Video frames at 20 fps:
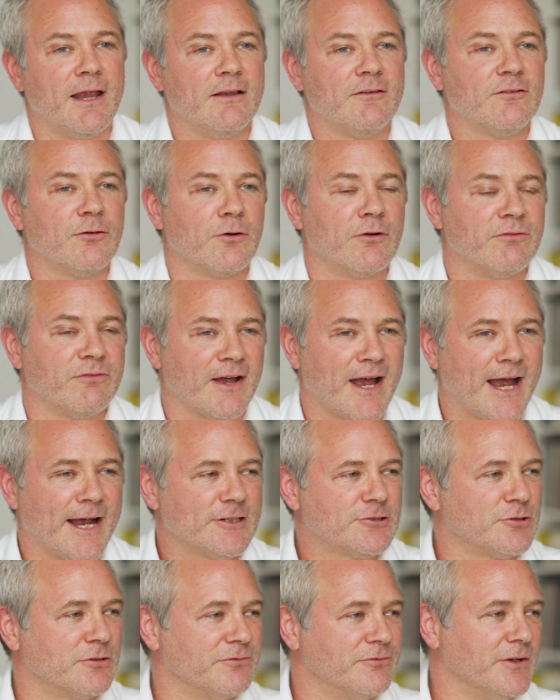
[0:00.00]
sort of
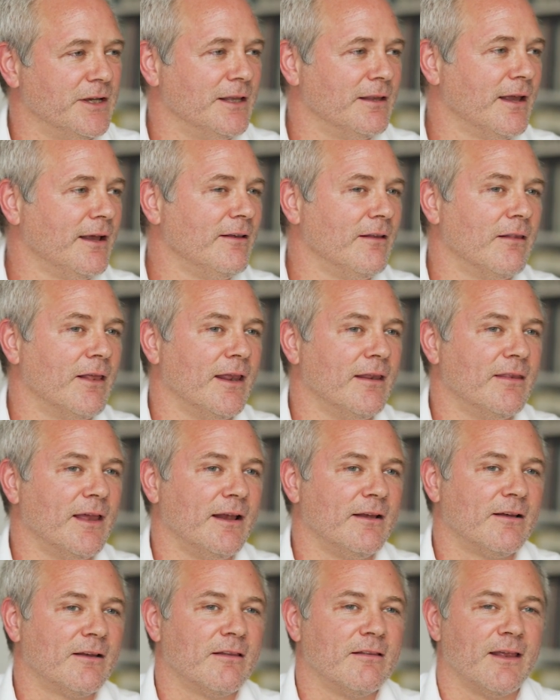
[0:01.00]
atrophy,
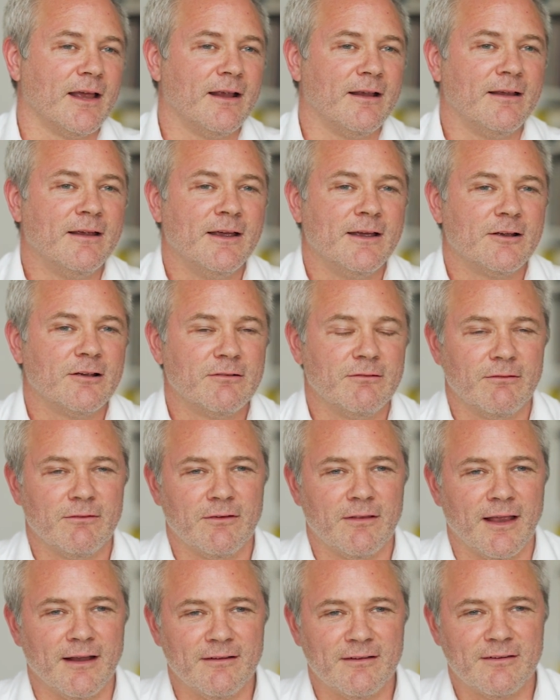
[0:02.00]

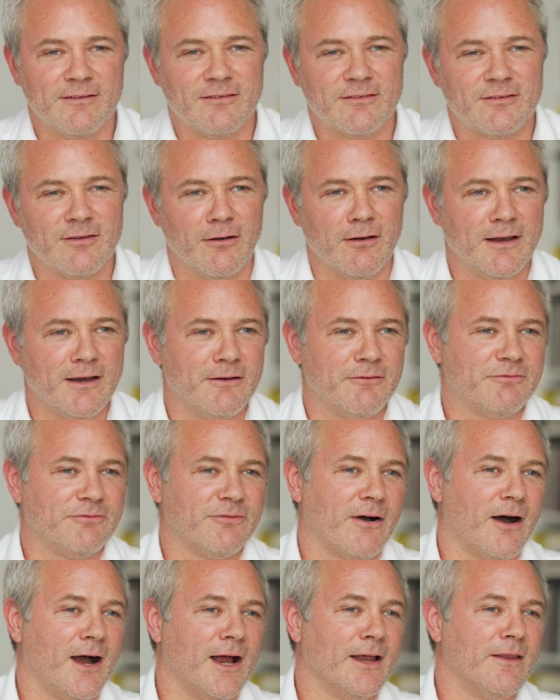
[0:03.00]
they
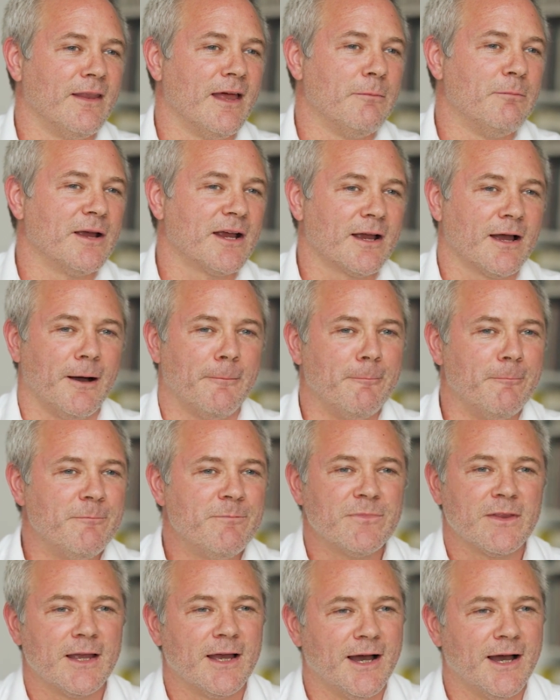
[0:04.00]
solidify, and they become